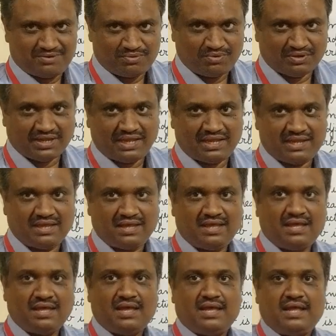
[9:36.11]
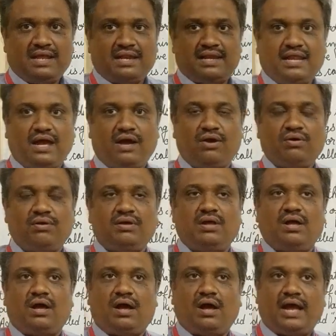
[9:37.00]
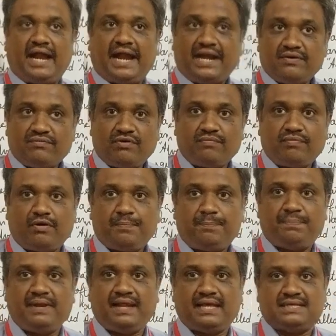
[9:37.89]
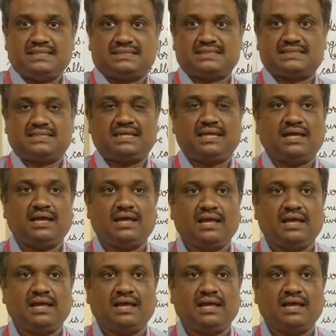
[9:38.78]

Okay. Now, adverb of place.